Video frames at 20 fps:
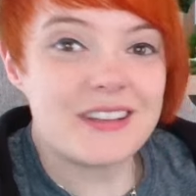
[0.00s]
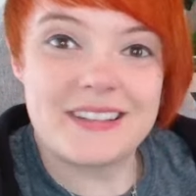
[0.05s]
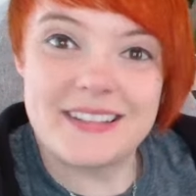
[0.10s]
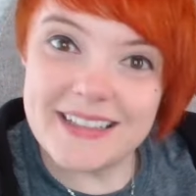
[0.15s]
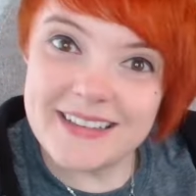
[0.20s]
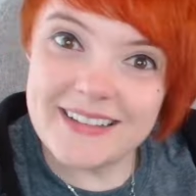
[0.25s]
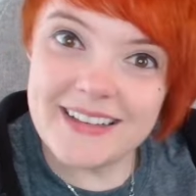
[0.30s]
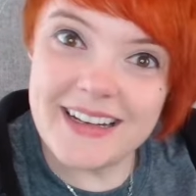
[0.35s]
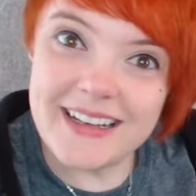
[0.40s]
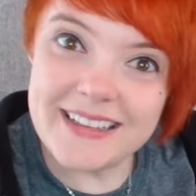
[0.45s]

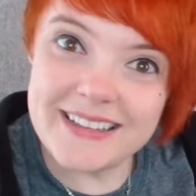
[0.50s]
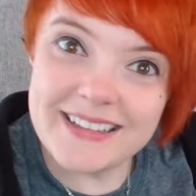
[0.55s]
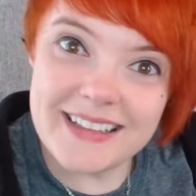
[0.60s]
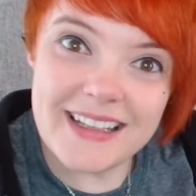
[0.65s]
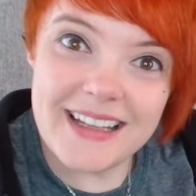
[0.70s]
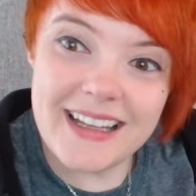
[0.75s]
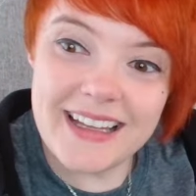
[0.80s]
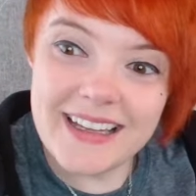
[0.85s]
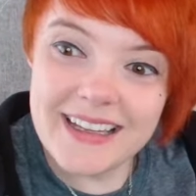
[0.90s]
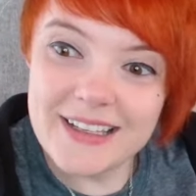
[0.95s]

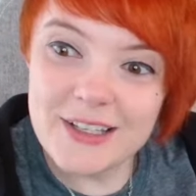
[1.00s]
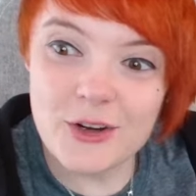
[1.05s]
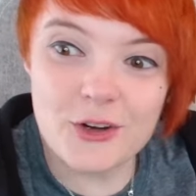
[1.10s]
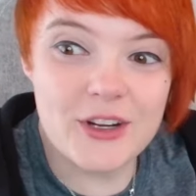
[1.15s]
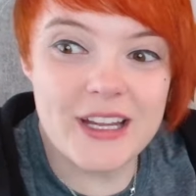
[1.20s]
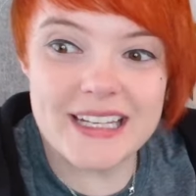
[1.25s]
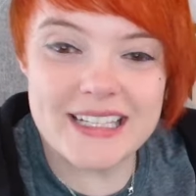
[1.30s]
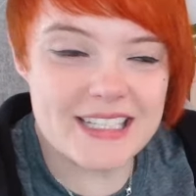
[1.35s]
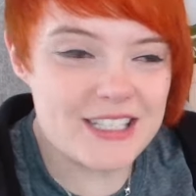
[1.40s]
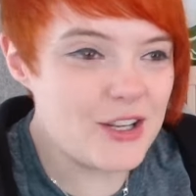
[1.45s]
Seriously? You're
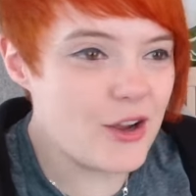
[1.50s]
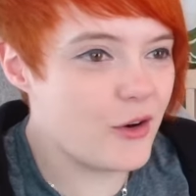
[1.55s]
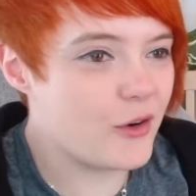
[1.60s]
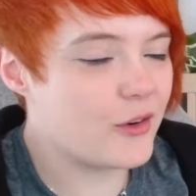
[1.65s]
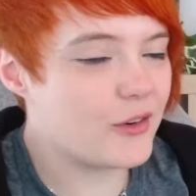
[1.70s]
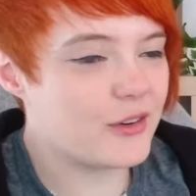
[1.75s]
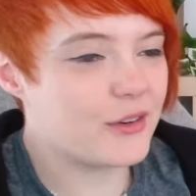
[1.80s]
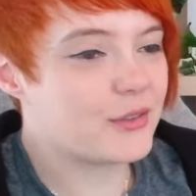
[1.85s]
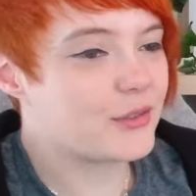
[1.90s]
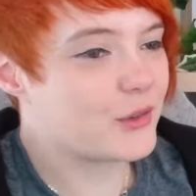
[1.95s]
kidding?
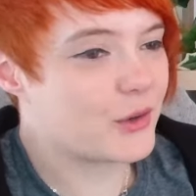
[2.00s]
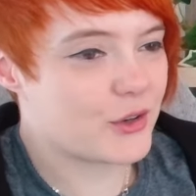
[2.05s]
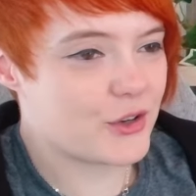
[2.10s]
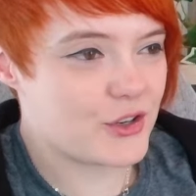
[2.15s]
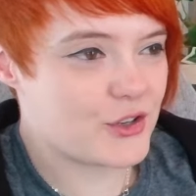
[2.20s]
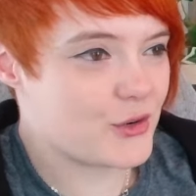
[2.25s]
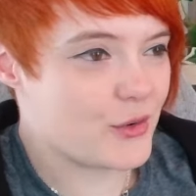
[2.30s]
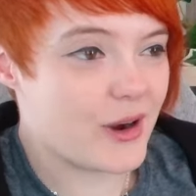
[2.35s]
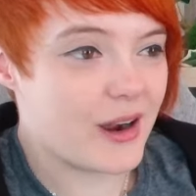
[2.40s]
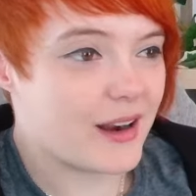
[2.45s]
Oh, of
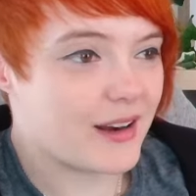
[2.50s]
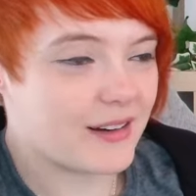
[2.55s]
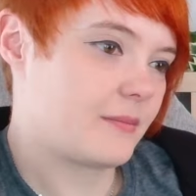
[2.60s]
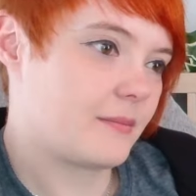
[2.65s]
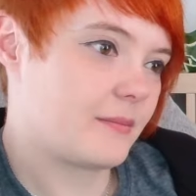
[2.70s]
course you are.